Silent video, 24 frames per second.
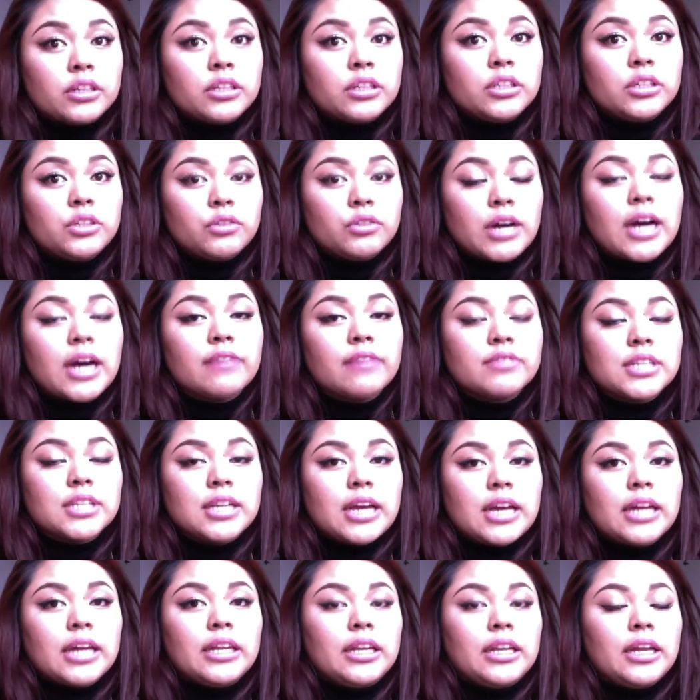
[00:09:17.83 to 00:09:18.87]
you have to
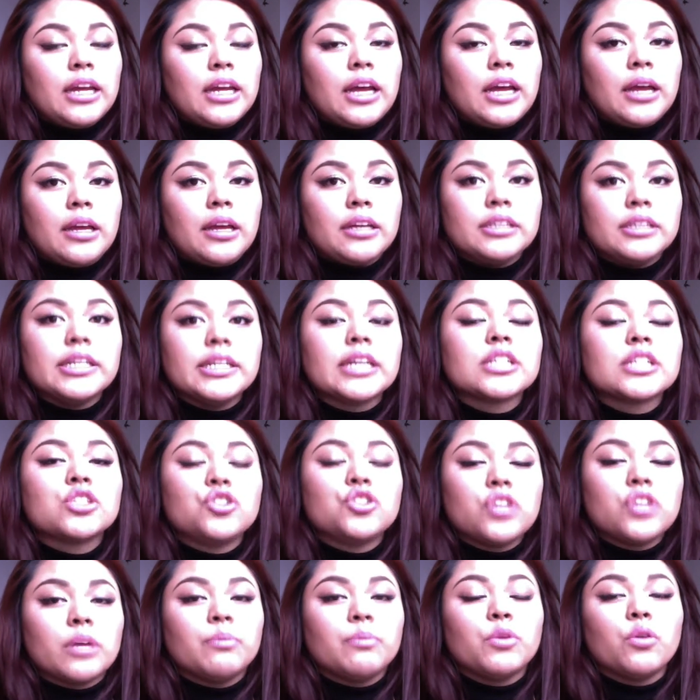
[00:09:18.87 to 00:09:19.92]
get a NYX
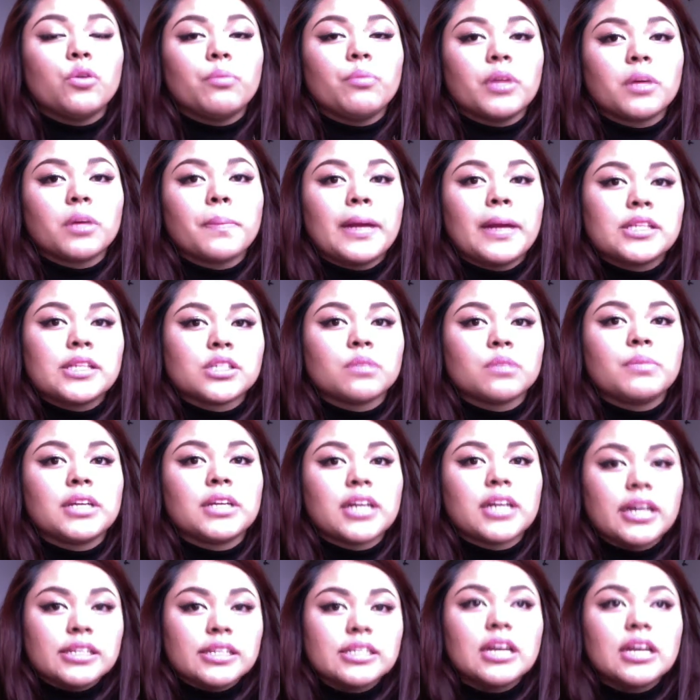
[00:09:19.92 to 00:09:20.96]
Jumbo Milk Pencil,
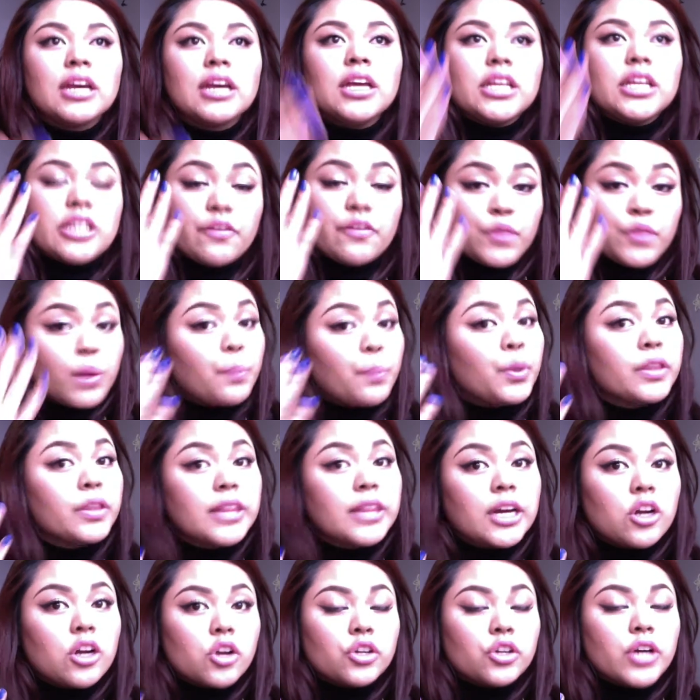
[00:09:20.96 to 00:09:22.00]
because if you put
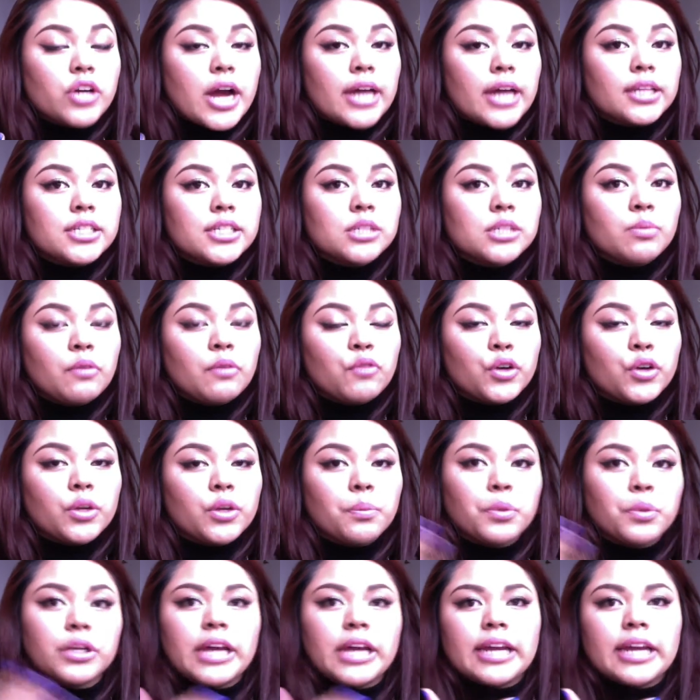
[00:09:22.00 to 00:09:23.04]
that on your eyelids before you
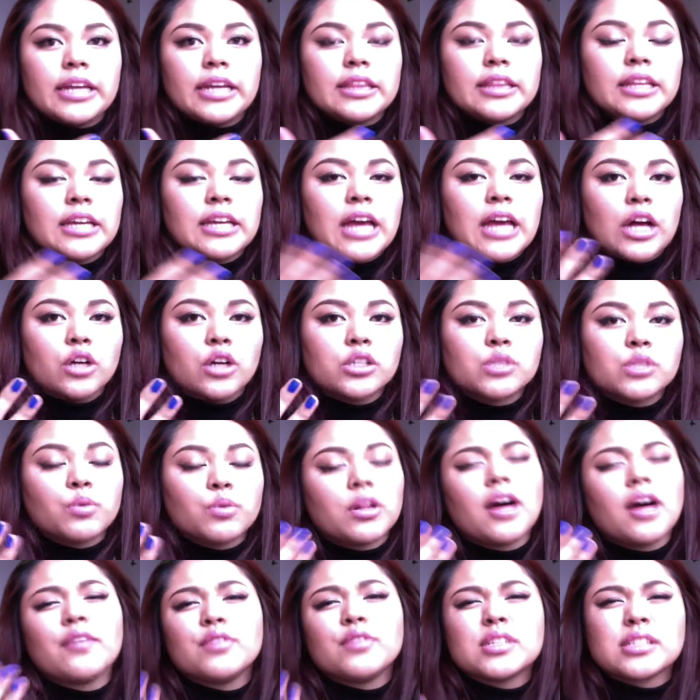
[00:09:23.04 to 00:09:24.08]
put anything else, well
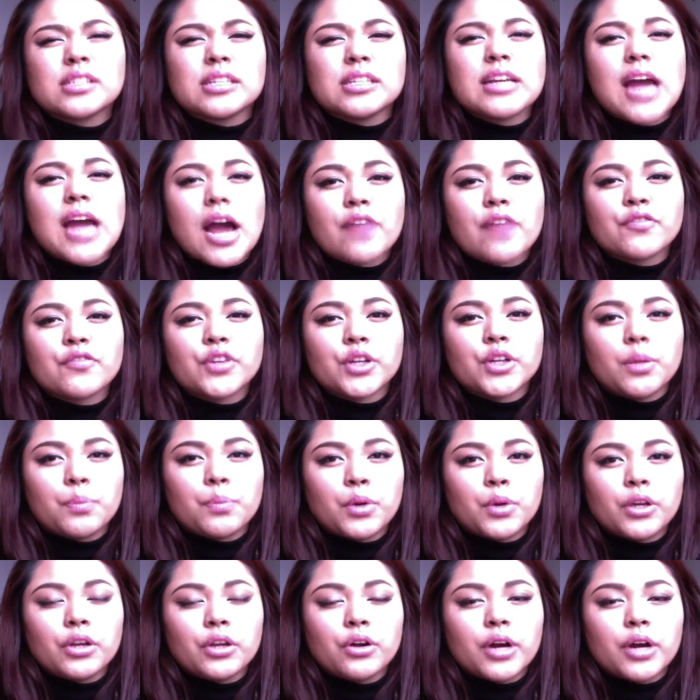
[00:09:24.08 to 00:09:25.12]
obviously after you
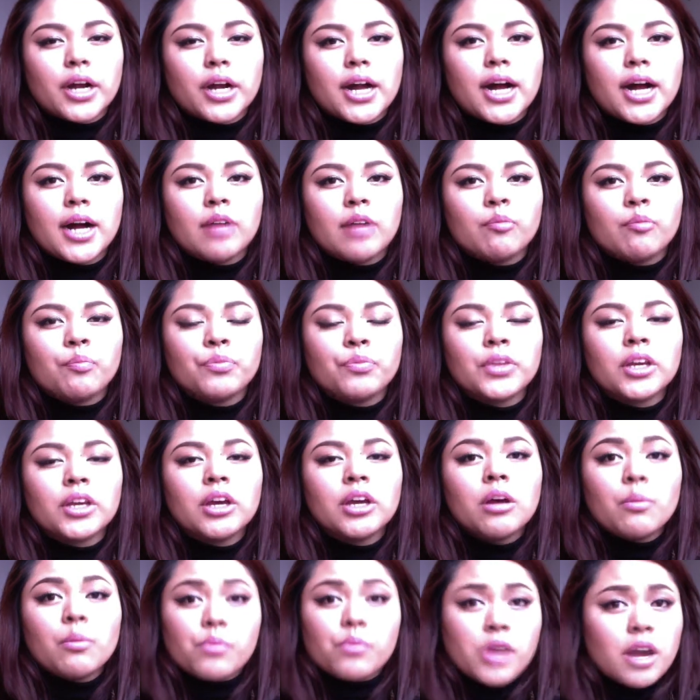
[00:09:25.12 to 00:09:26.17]
put your
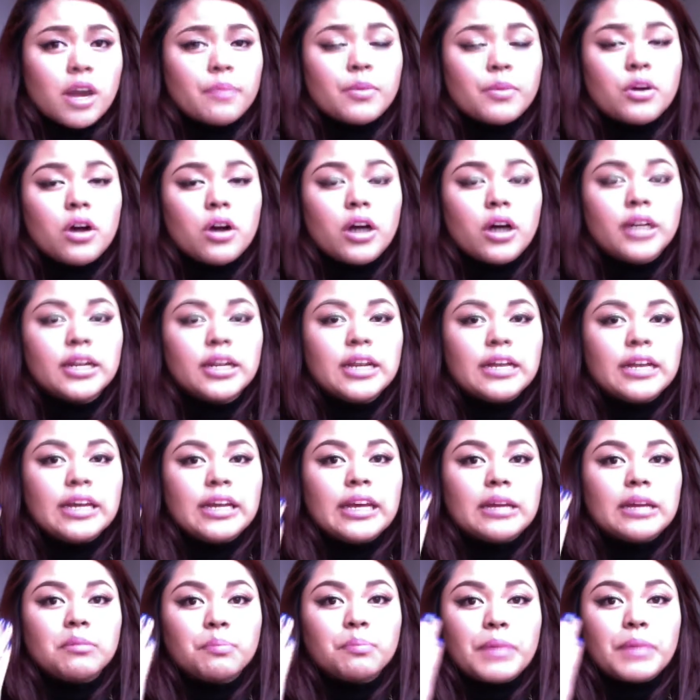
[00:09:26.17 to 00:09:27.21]
primer on,
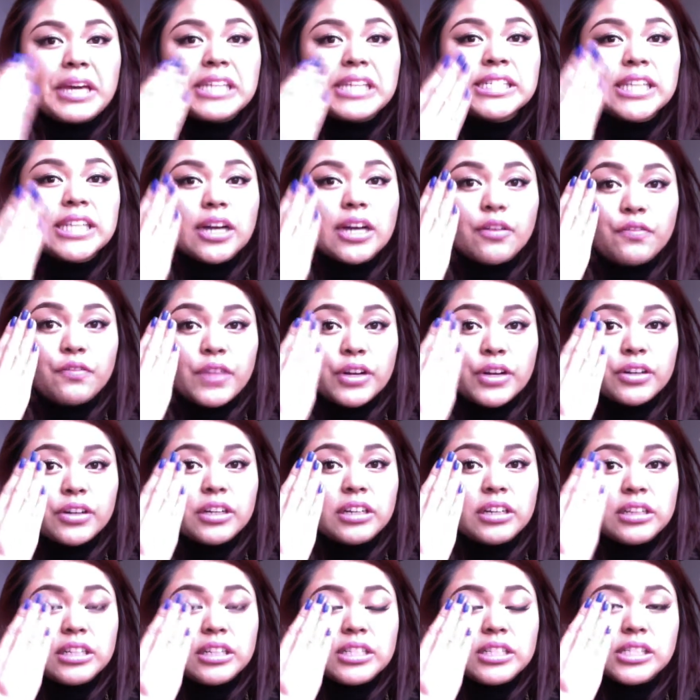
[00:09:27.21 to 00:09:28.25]
it makes a very
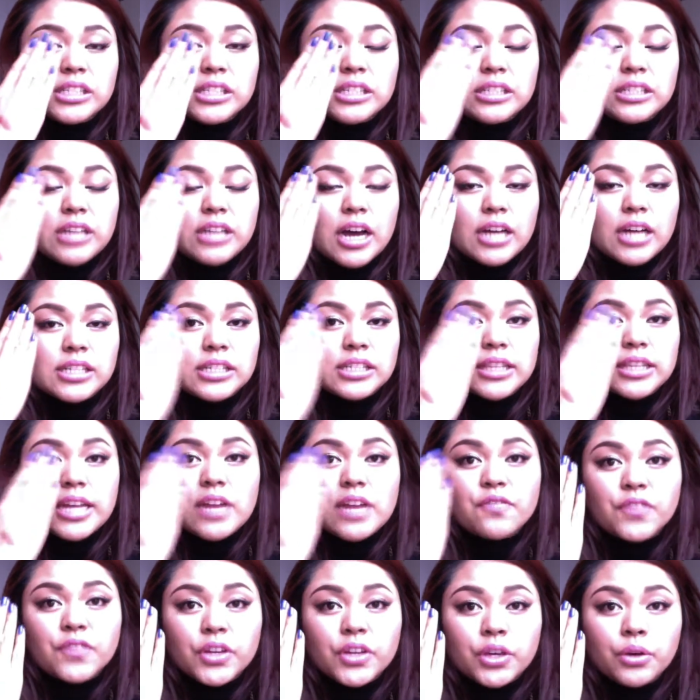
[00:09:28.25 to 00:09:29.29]
clean slate
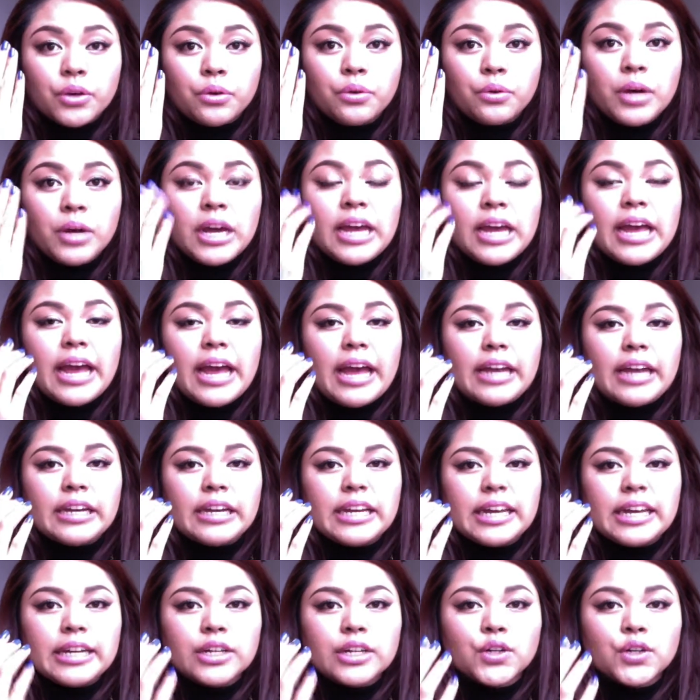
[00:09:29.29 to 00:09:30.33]
for you, and
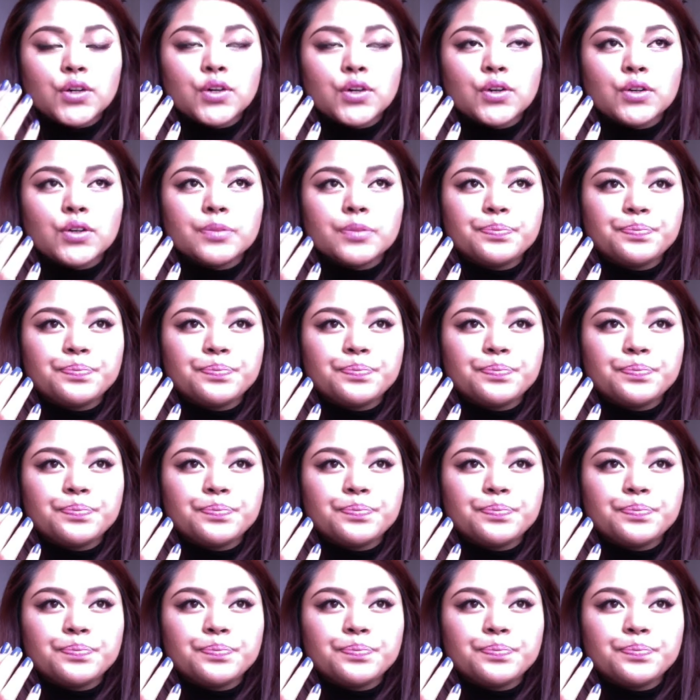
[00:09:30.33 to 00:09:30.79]
it'll